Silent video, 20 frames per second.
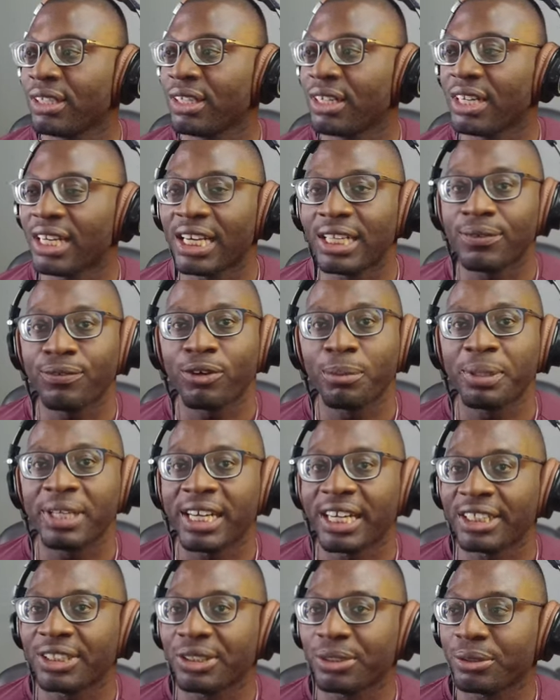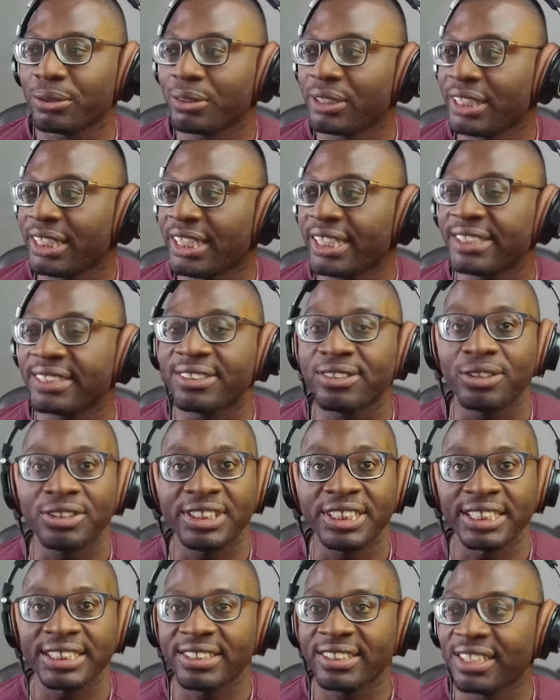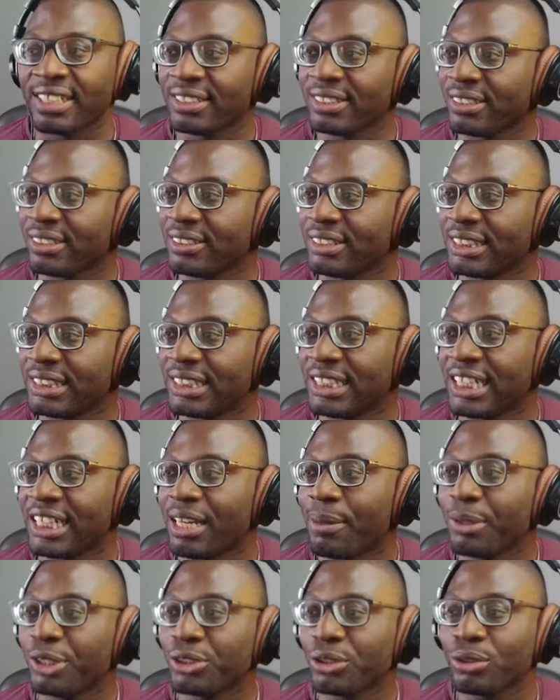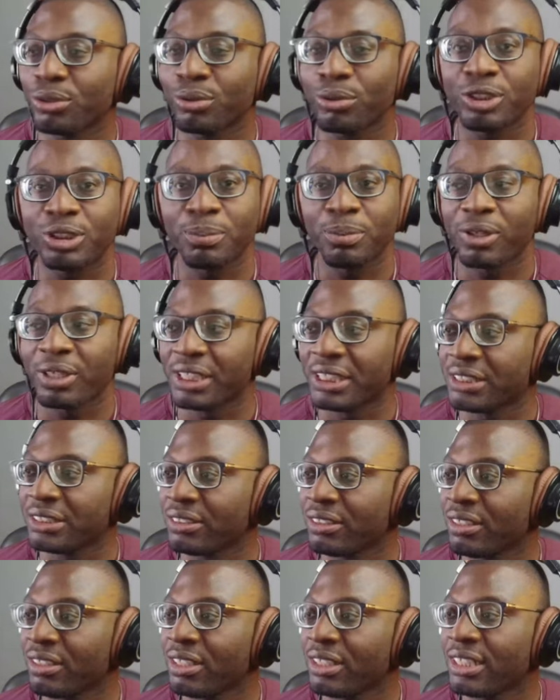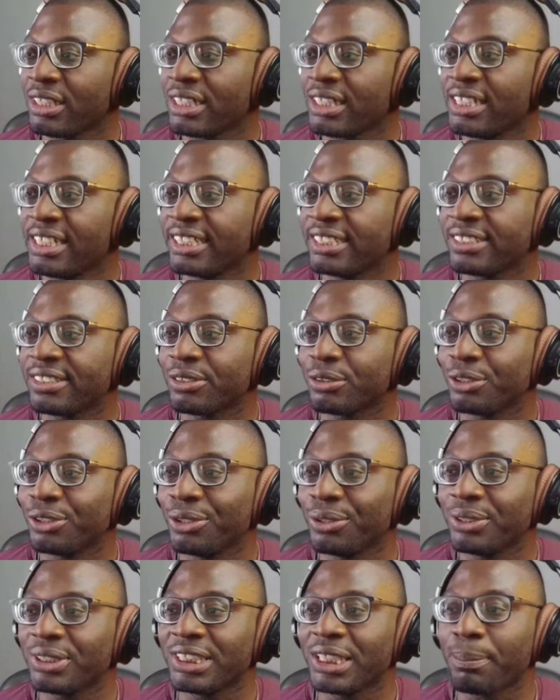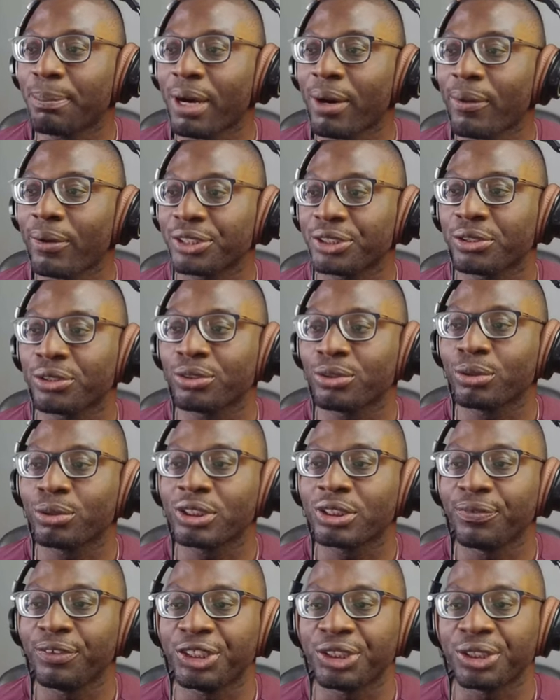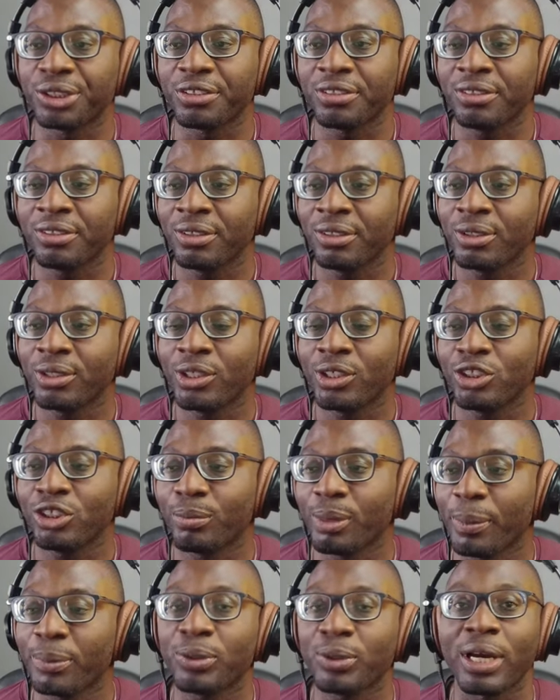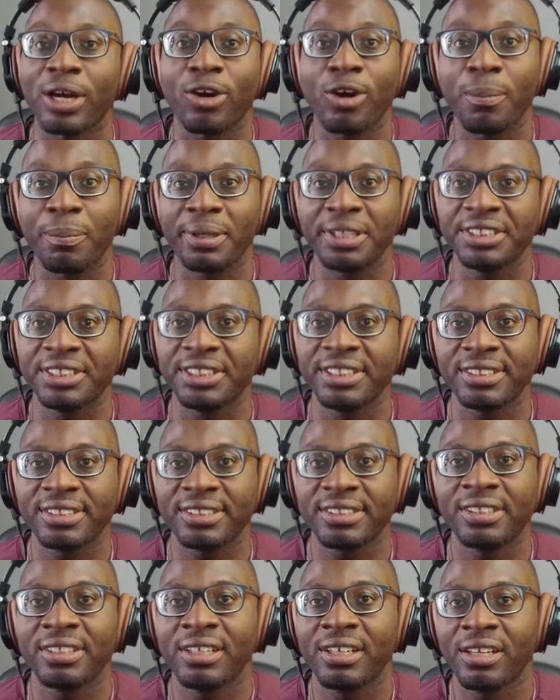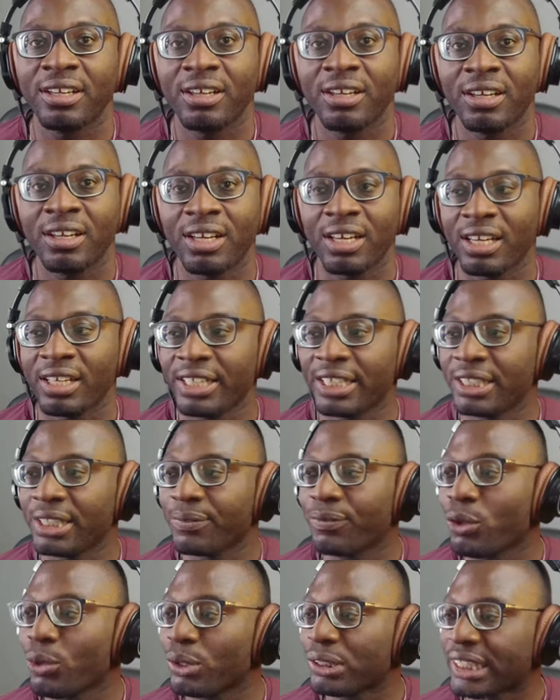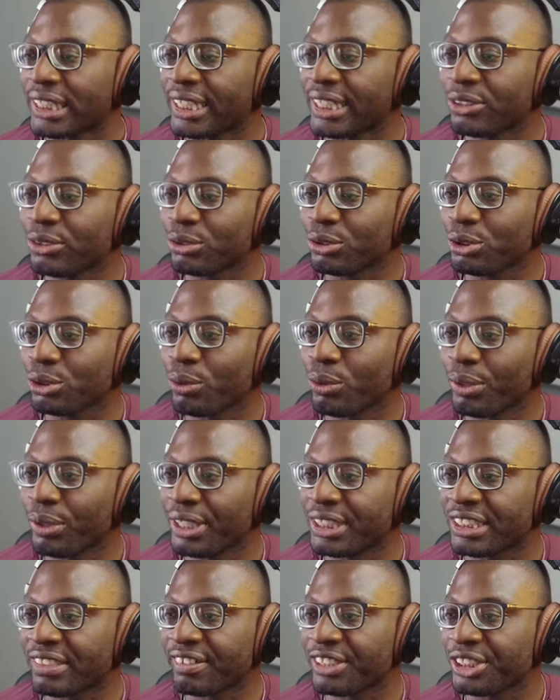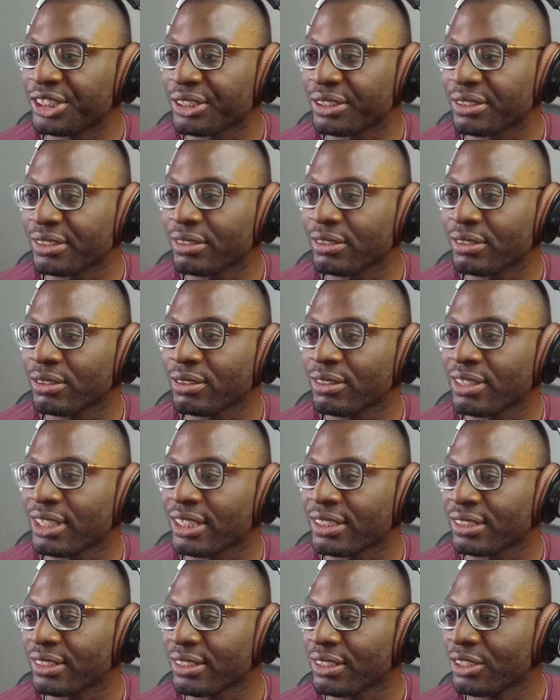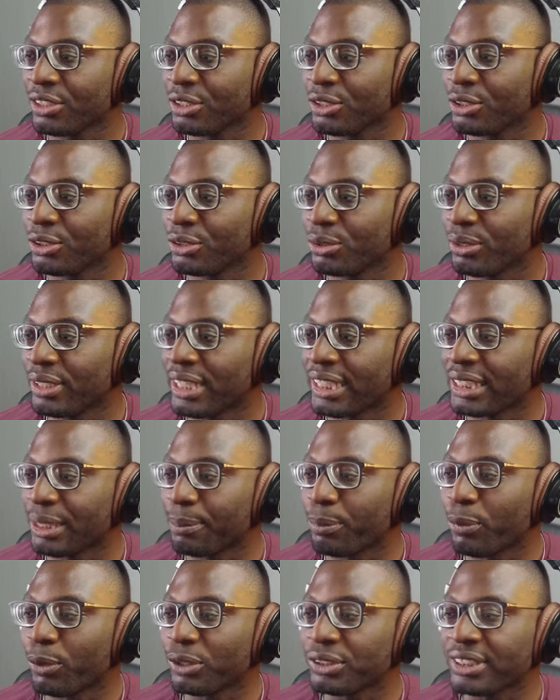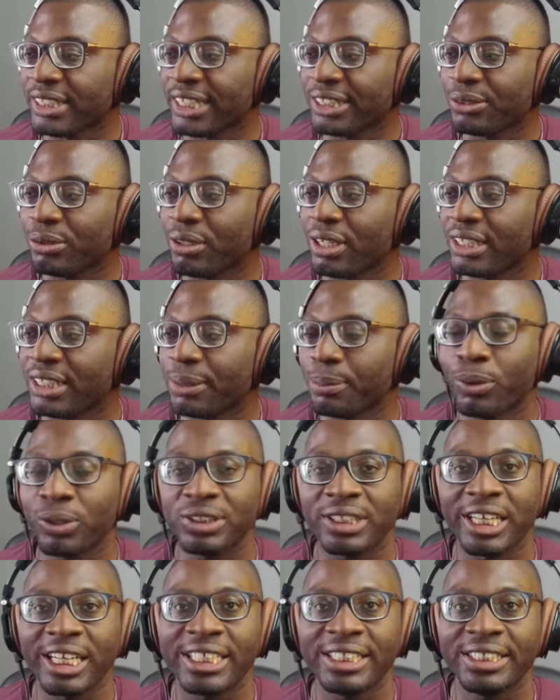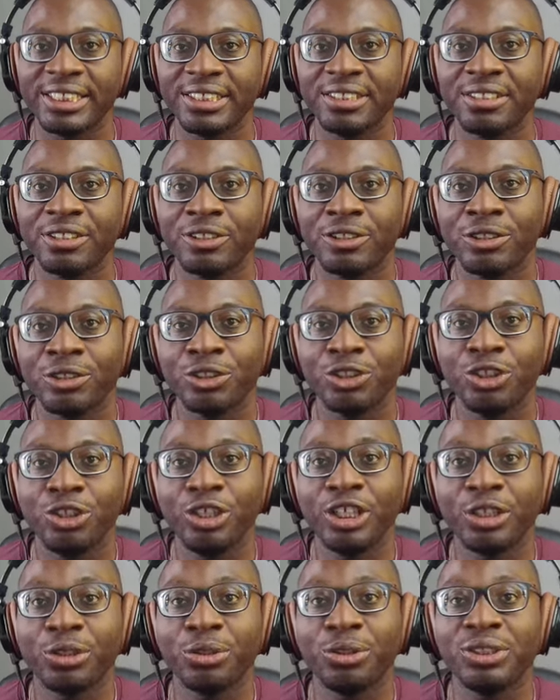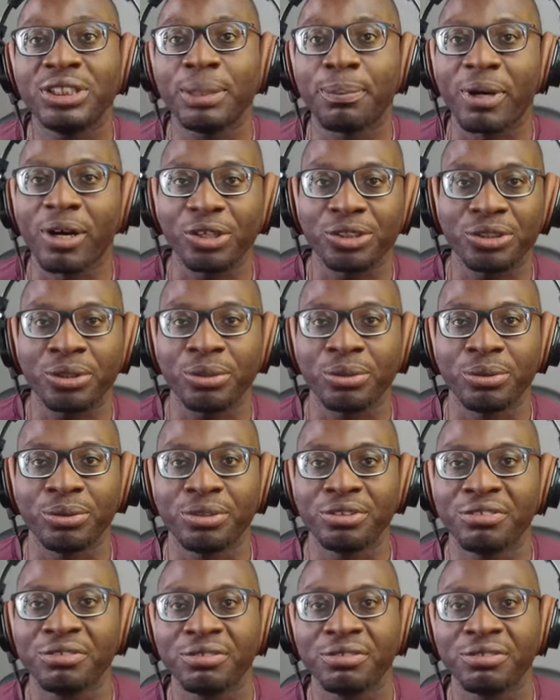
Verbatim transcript: And from the article, it suggests that the Dynamic Shortcodes plugin needs to use the Power Shortcodes feature to be able to accomplish this. It even goes ahead to show a screenshot that to get the post title and the post I D, you need to use a Power Shortcode.